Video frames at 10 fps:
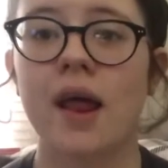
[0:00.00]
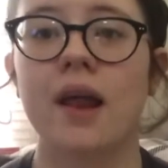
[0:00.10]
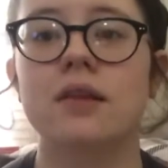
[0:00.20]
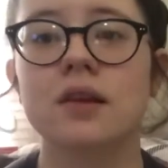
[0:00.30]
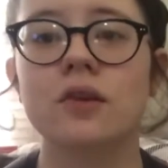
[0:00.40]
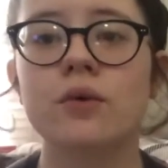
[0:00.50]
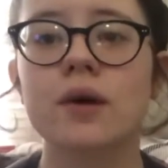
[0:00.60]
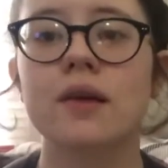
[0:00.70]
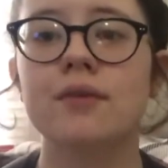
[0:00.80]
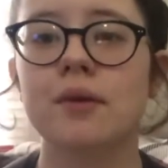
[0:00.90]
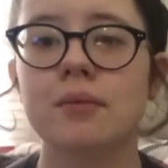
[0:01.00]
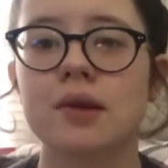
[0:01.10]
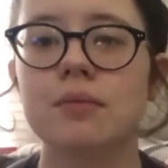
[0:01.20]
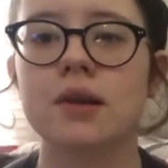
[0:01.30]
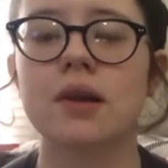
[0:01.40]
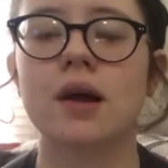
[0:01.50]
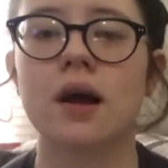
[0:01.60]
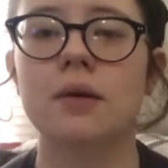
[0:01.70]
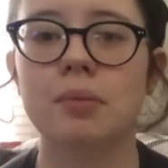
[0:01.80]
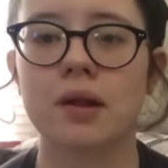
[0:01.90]
and this toy gives him something to
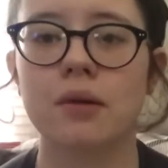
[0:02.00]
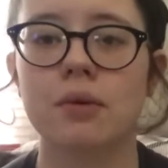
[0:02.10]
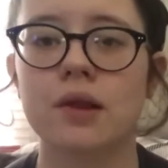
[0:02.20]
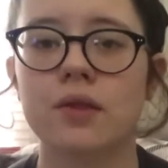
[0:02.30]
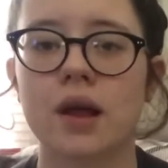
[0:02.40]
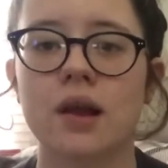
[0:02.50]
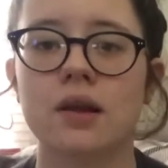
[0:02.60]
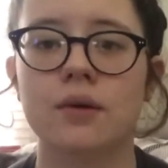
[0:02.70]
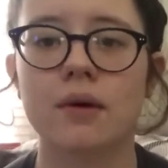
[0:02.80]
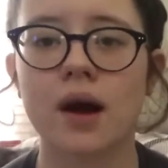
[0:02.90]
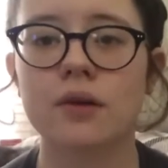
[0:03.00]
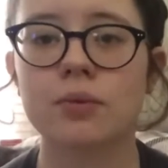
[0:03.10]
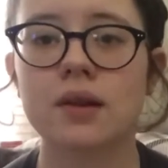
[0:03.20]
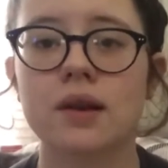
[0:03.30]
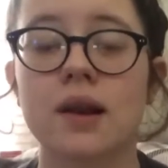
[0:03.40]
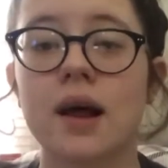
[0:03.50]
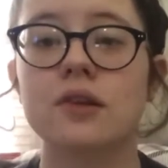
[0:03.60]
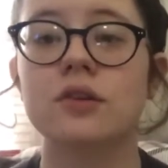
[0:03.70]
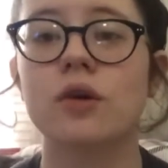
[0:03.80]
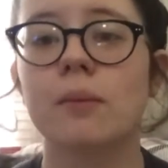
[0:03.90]
kind of play with and interact with, and it has
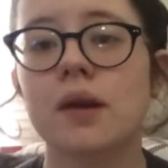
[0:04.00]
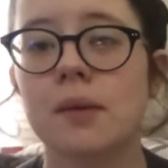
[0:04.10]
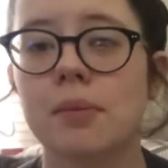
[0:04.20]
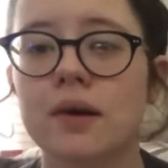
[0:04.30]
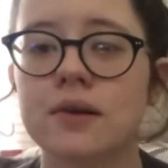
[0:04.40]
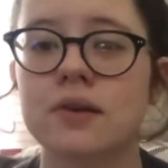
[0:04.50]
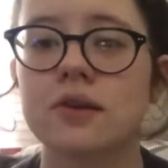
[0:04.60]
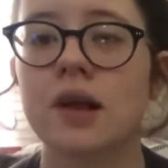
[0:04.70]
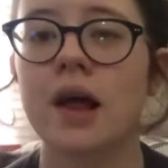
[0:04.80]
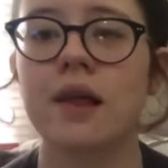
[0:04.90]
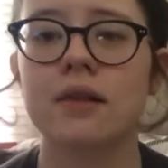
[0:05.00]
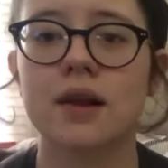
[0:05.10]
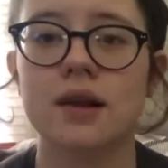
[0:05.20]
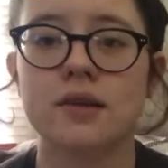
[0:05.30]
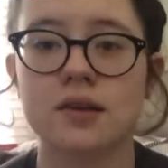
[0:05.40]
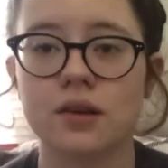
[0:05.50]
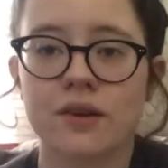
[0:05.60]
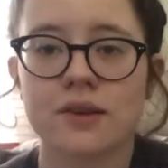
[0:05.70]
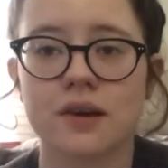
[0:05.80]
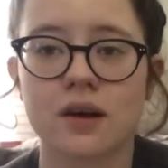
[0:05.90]
so many buttons that he still
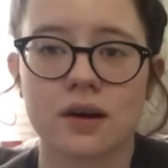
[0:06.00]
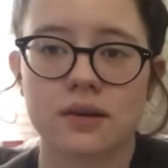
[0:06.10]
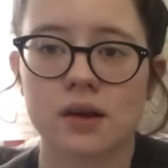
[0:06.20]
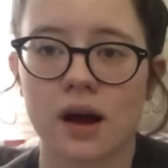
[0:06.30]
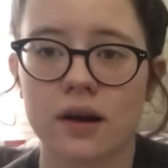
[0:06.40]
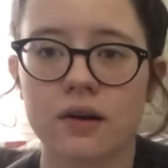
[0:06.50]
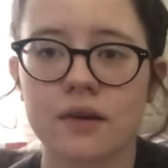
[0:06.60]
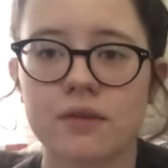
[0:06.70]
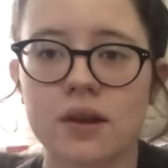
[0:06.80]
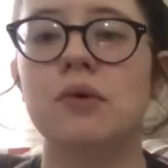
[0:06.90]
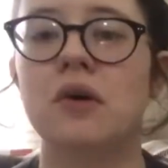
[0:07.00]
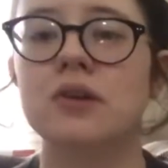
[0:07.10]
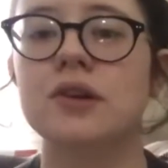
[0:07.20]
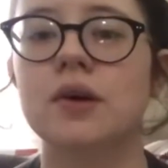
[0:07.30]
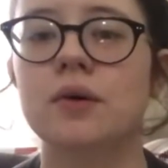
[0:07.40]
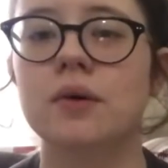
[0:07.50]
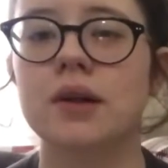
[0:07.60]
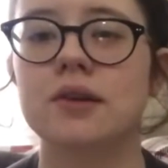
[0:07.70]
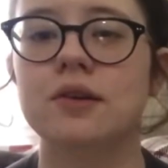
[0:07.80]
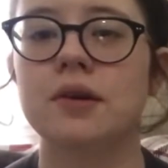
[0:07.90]
has not gotten tired of it. We'll also
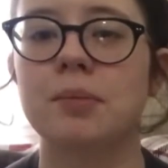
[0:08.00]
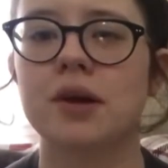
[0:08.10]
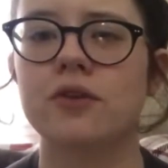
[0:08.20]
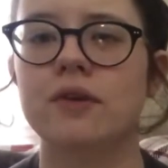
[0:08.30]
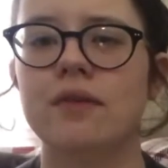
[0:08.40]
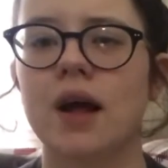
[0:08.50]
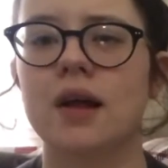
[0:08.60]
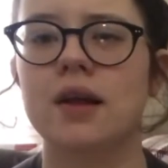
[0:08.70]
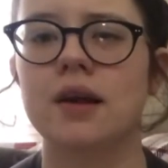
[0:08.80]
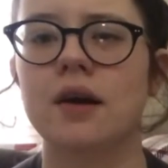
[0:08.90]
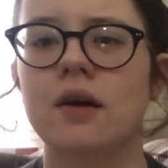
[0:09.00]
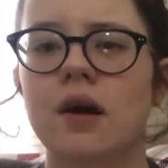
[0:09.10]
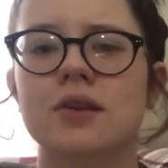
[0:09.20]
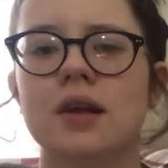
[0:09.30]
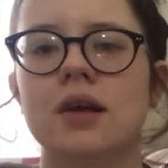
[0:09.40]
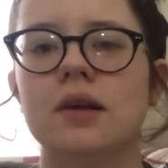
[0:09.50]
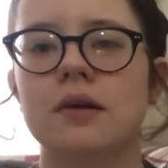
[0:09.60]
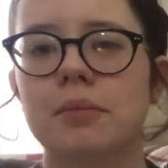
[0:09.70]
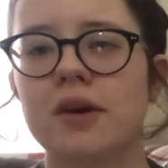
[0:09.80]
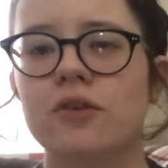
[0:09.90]
insert a picture of that here, just like get a
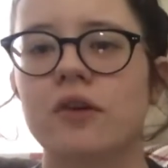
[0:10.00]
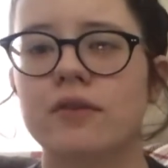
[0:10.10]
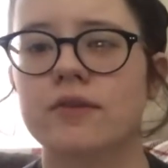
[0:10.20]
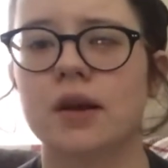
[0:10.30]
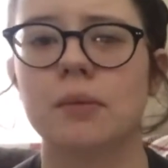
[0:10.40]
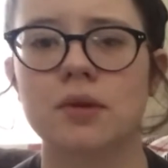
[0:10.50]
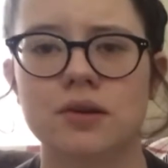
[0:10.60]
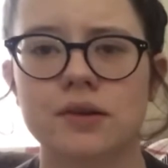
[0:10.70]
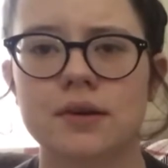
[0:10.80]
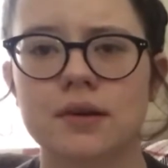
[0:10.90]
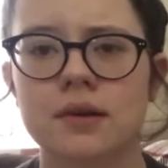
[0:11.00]
picture off of Amazon.